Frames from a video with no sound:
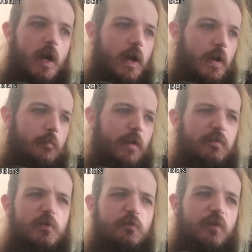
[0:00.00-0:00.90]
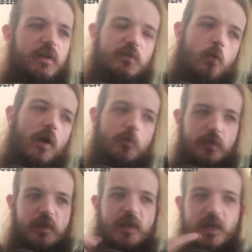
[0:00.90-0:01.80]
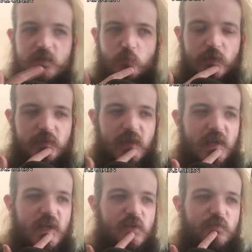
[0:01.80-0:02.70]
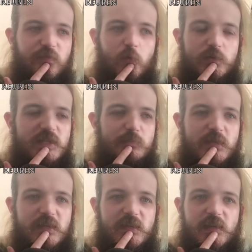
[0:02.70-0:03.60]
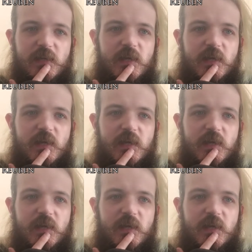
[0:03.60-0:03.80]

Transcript: Um, I do find it's quite weird that they end with a fourteen minute